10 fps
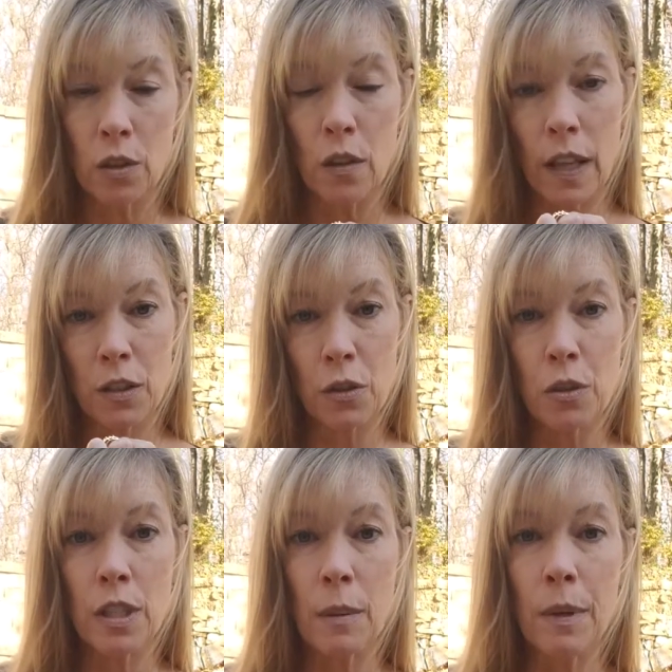So that's your
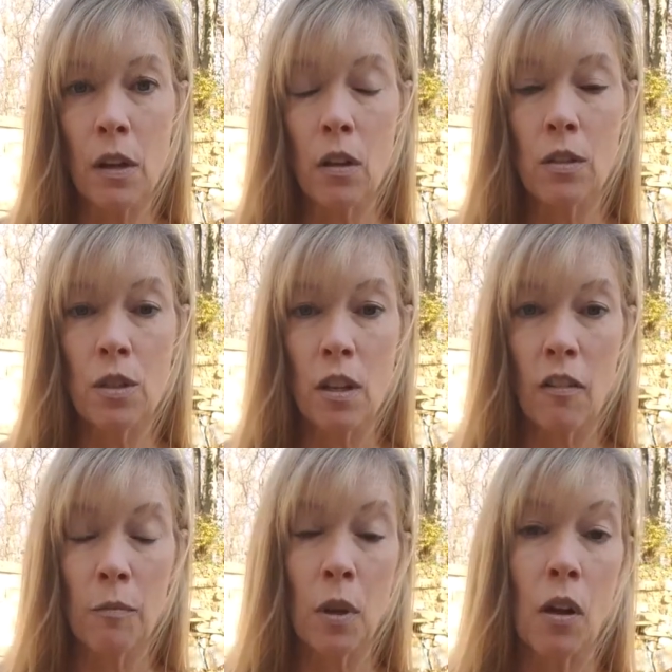Semillon Sauv
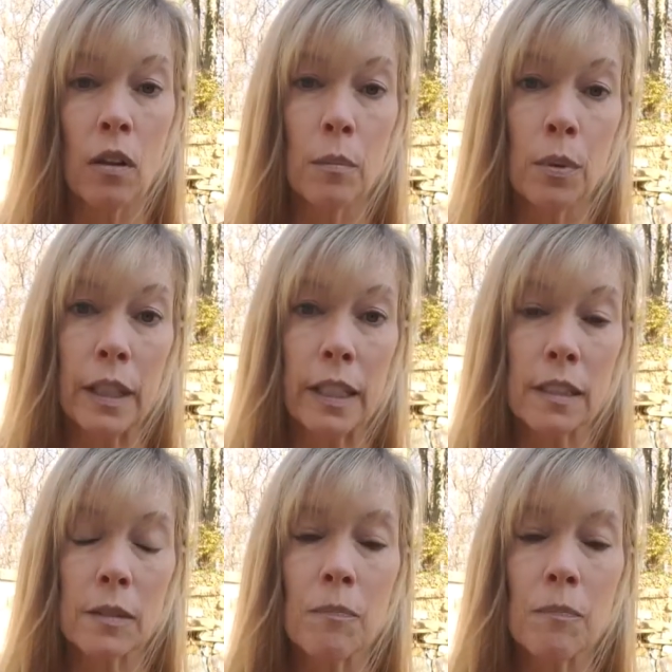Blanc blend.